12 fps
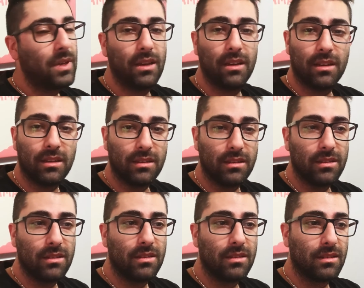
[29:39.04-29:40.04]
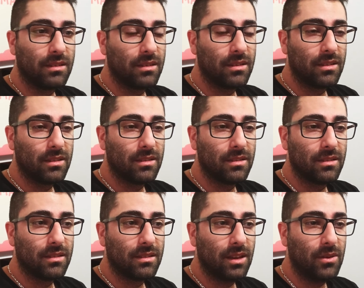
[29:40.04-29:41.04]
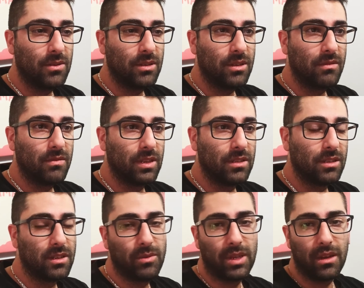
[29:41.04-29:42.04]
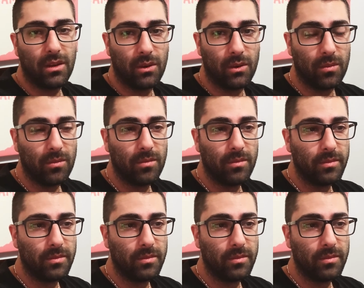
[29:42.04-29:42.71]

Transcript: Yeah. That was our adventure. And then we got home.